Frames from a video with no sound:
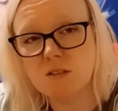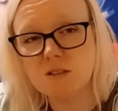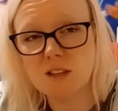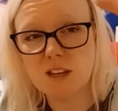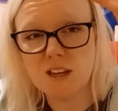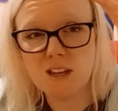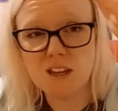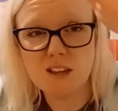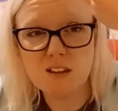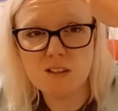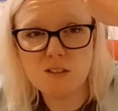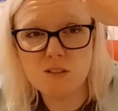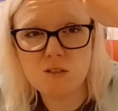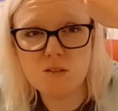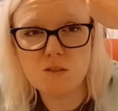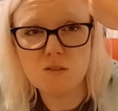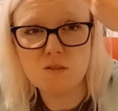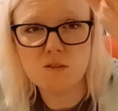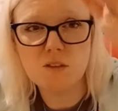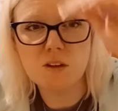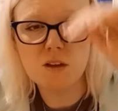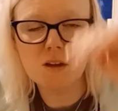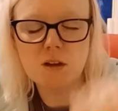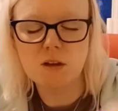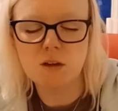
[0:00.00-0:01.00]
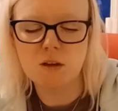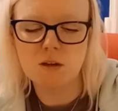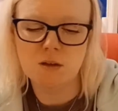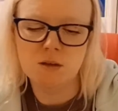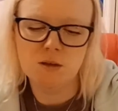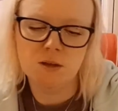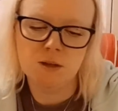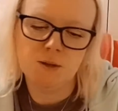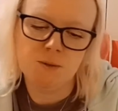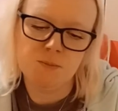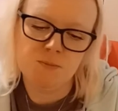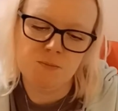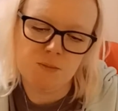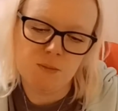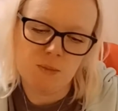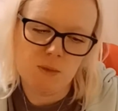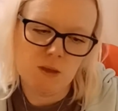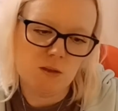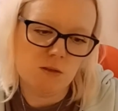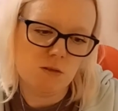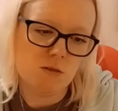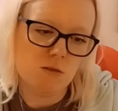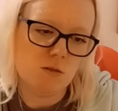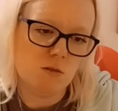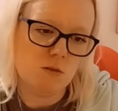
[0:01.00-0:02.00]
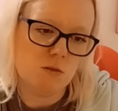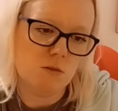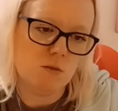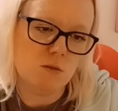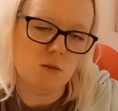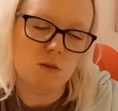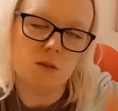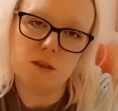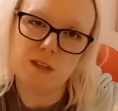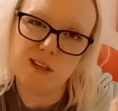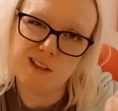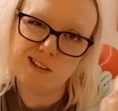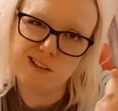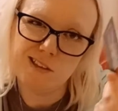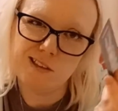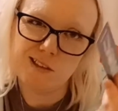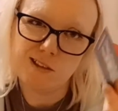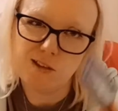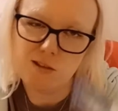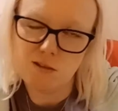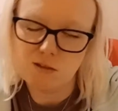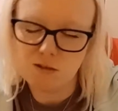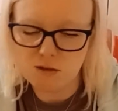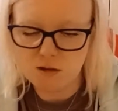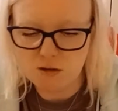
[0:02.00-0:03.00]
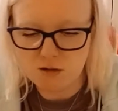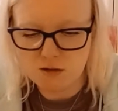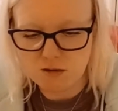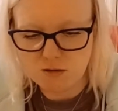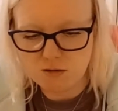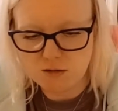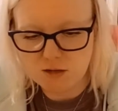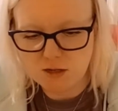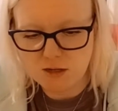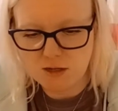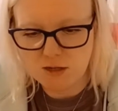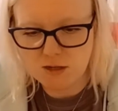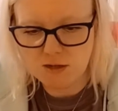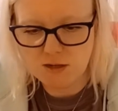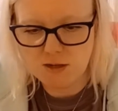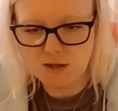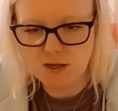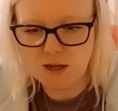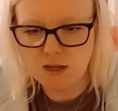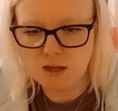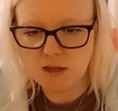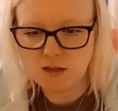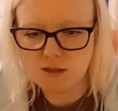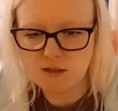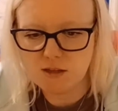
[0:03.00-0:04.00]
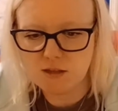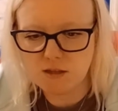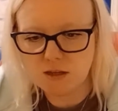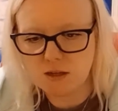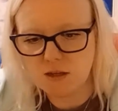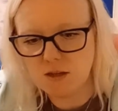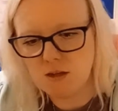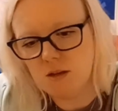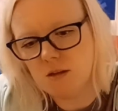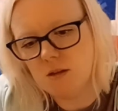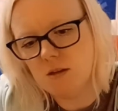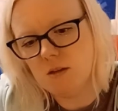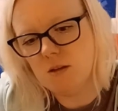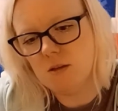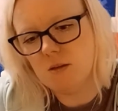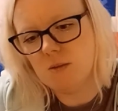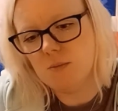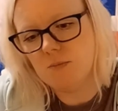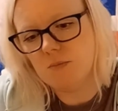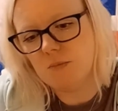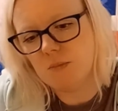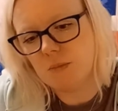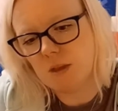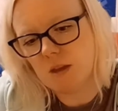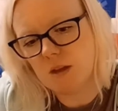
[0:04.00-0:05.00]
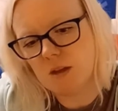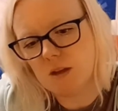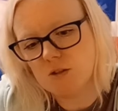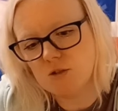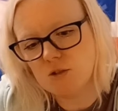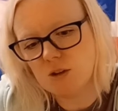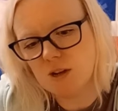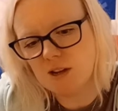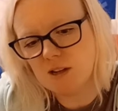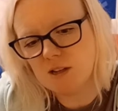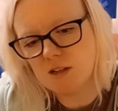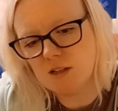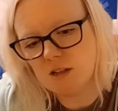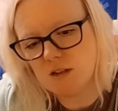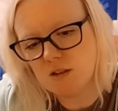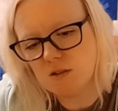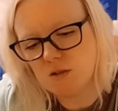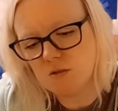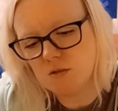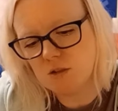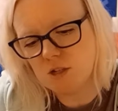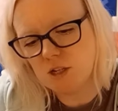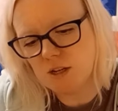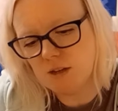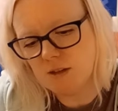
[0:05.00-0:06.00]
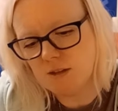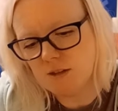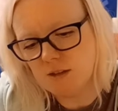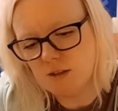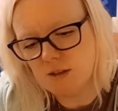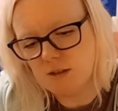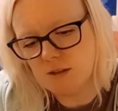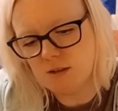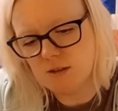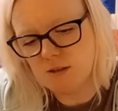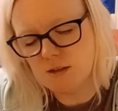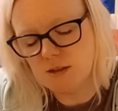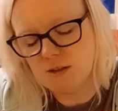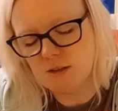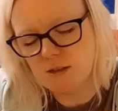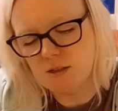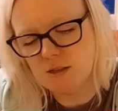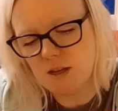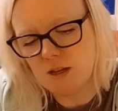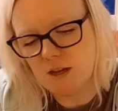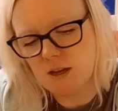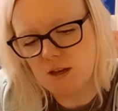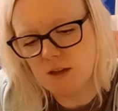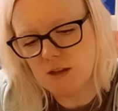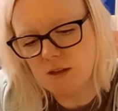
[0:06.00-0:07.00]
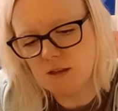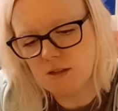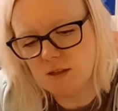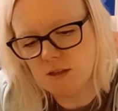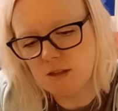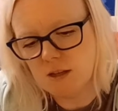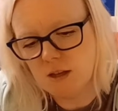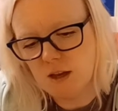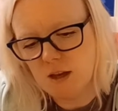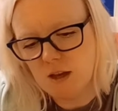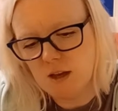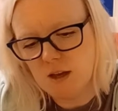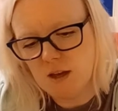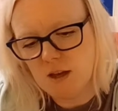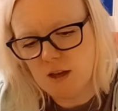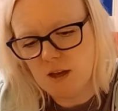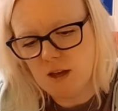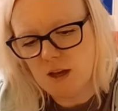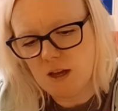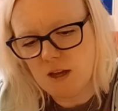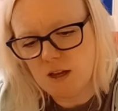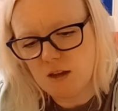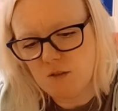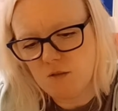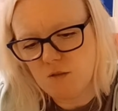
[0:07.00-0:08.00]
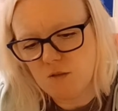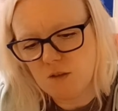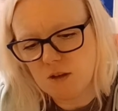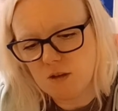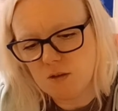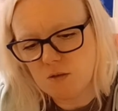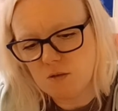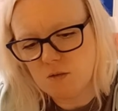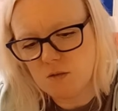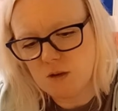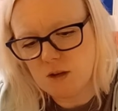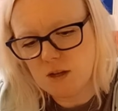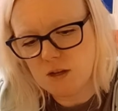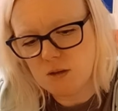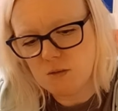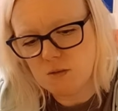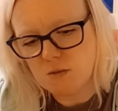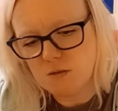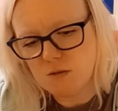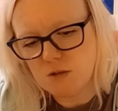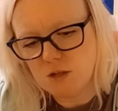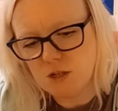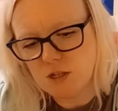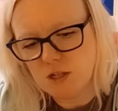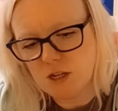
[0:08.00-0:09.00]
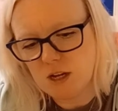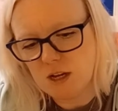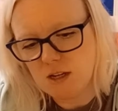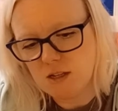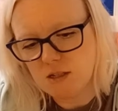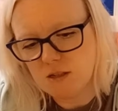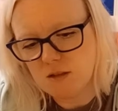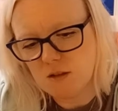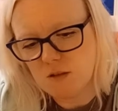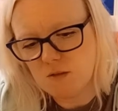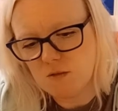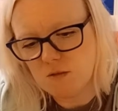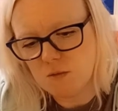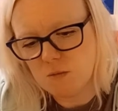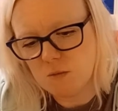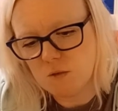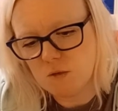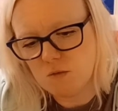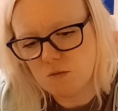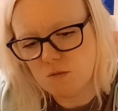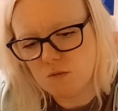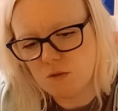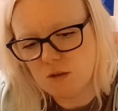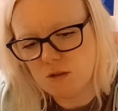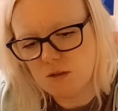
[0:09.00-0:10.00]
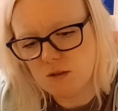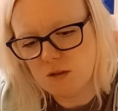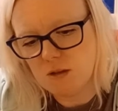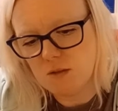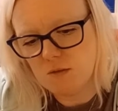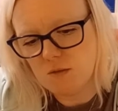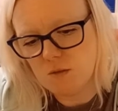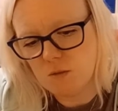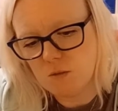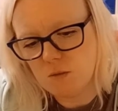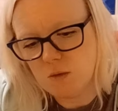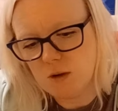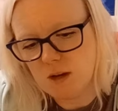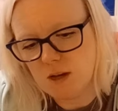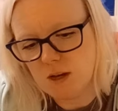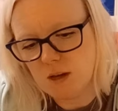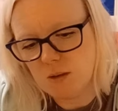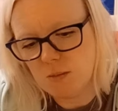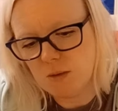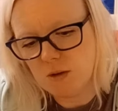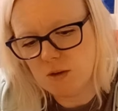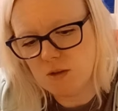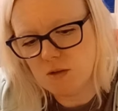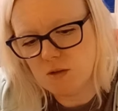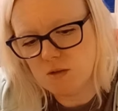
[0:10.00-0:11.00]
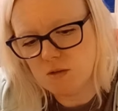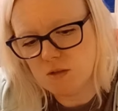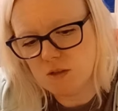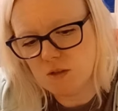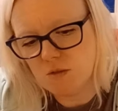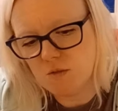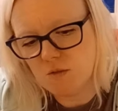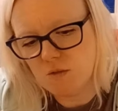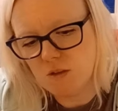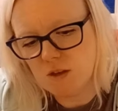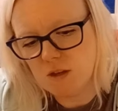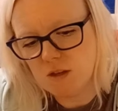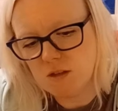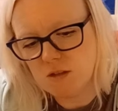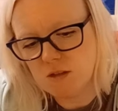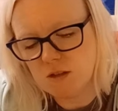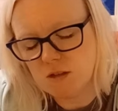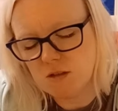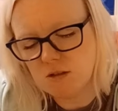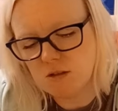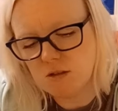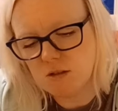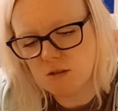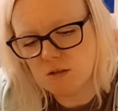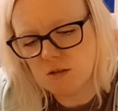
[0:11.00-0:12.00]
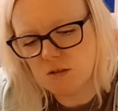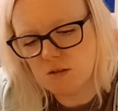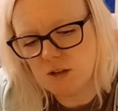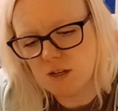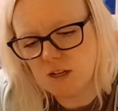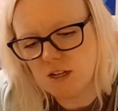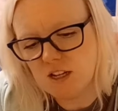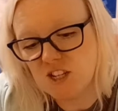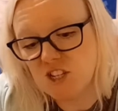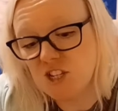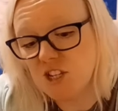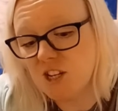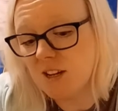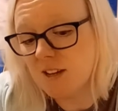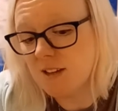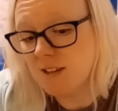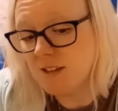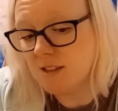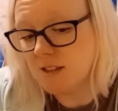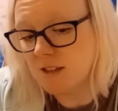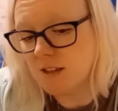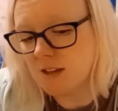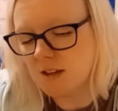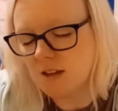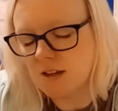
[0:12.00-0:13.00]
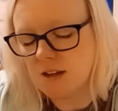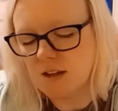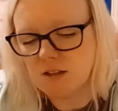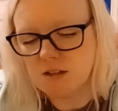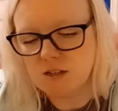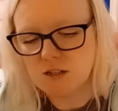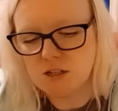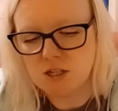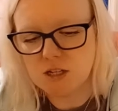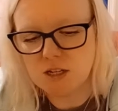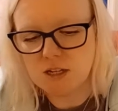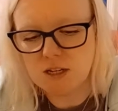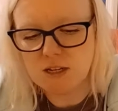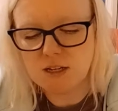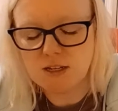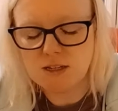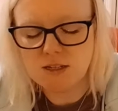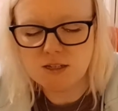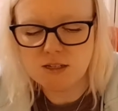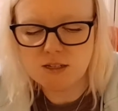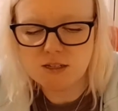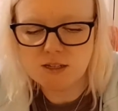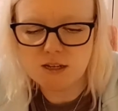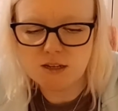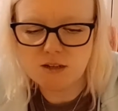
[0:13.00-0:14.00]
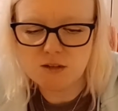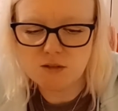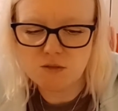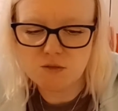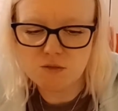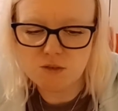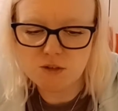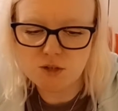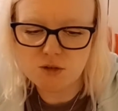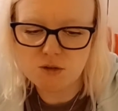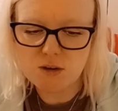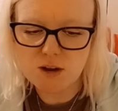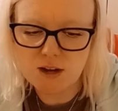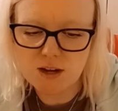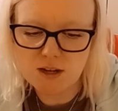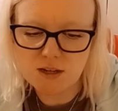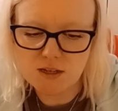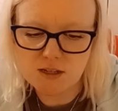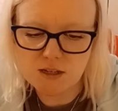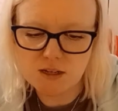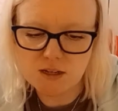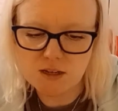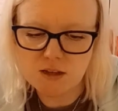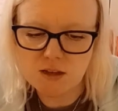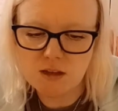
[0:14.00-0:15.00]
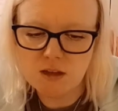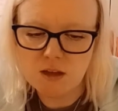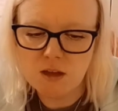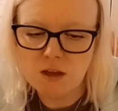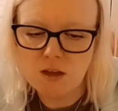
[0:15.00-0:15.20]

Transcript: taking off. So that's a good card. Next, attracting, not chasing. It says anything or anyone you chase after will run the other way because the fears underlying chasing energy instead of attracting